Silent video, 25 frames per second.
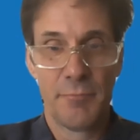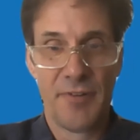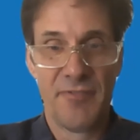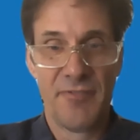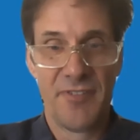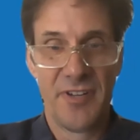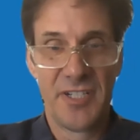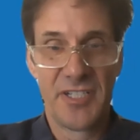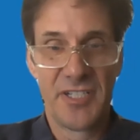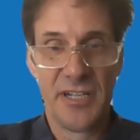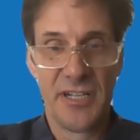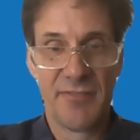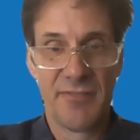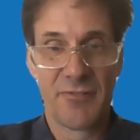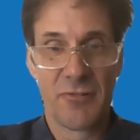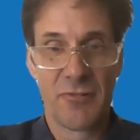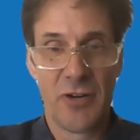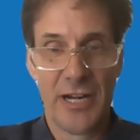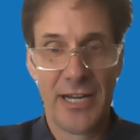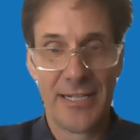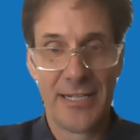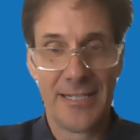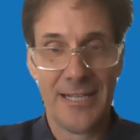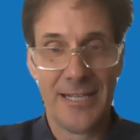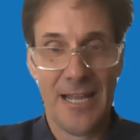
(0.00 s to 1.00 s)
provision of
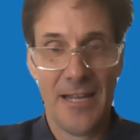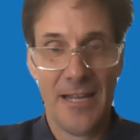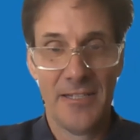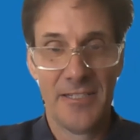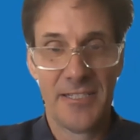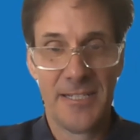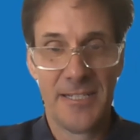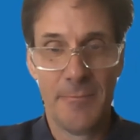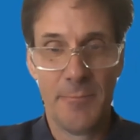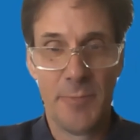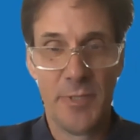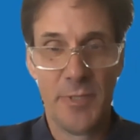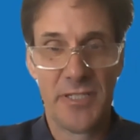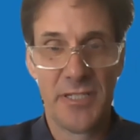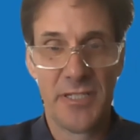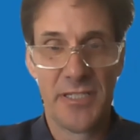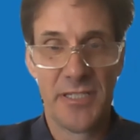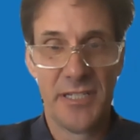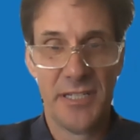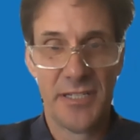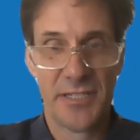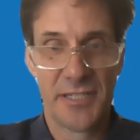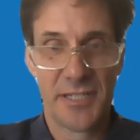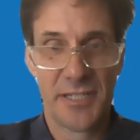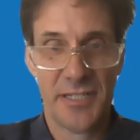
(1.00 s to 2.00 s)
credit lines to
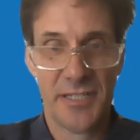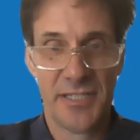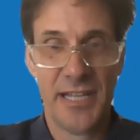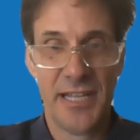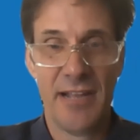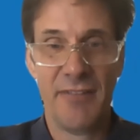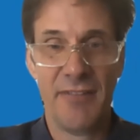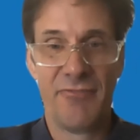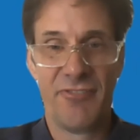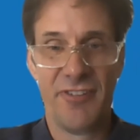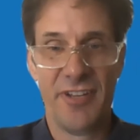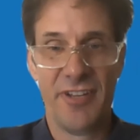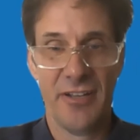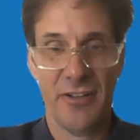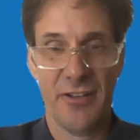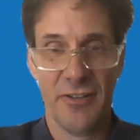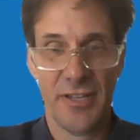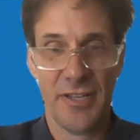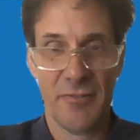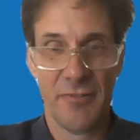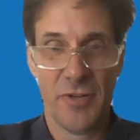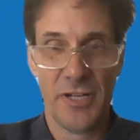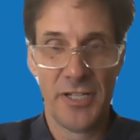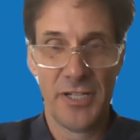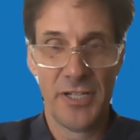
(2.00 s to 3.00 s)
businesses because they feel
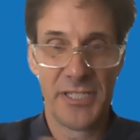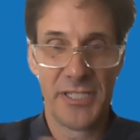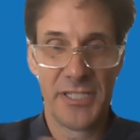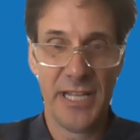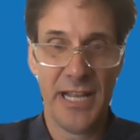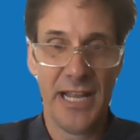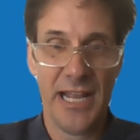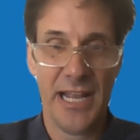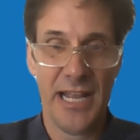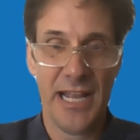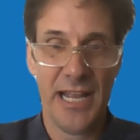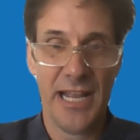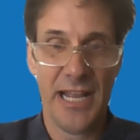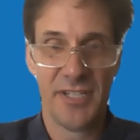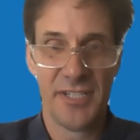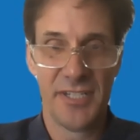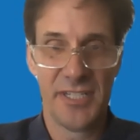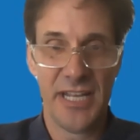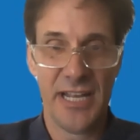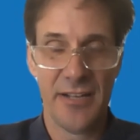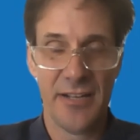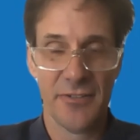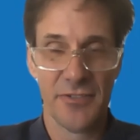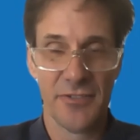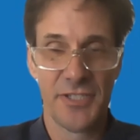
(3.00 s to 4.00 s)
that once they have the
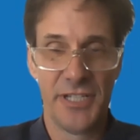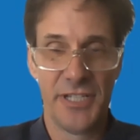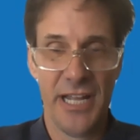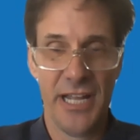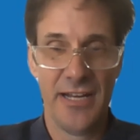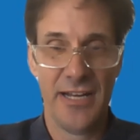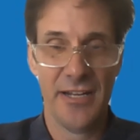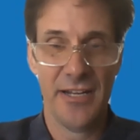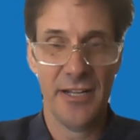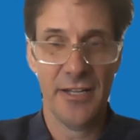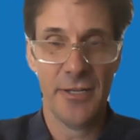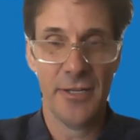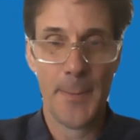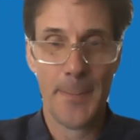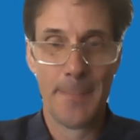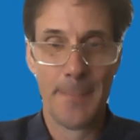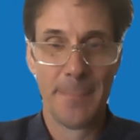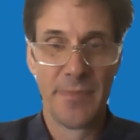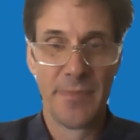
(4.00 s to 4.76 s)
sales data,